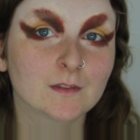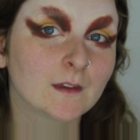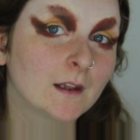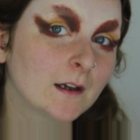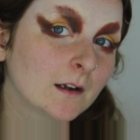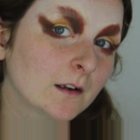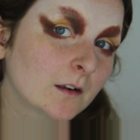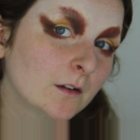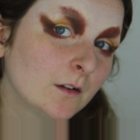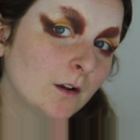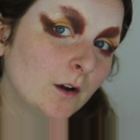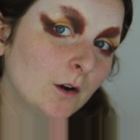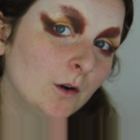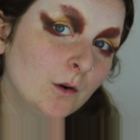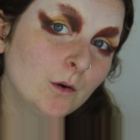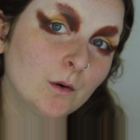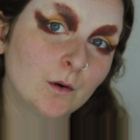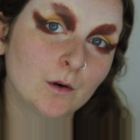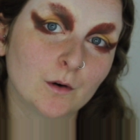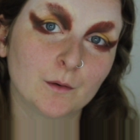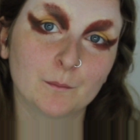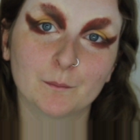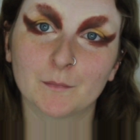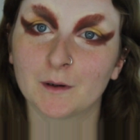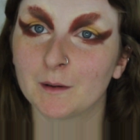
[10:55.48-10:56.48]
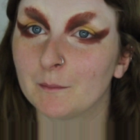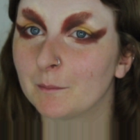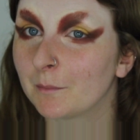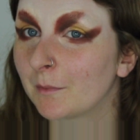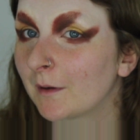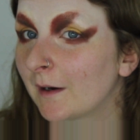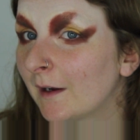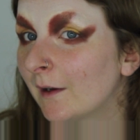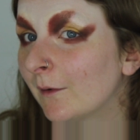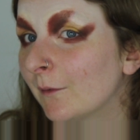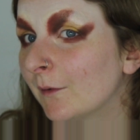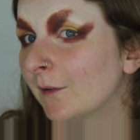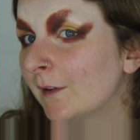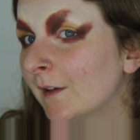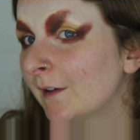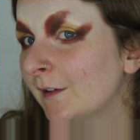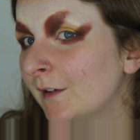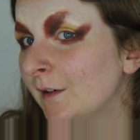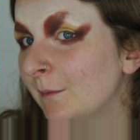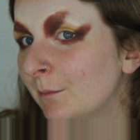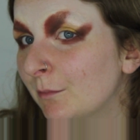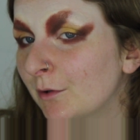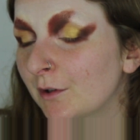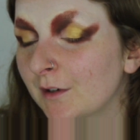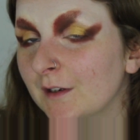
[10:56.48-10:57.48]
That glow on my brow is
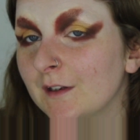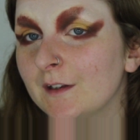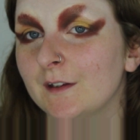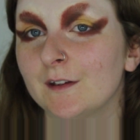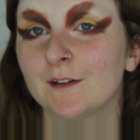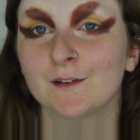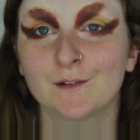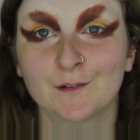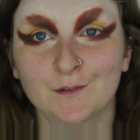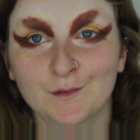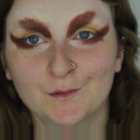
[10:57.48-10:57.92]
actually pretty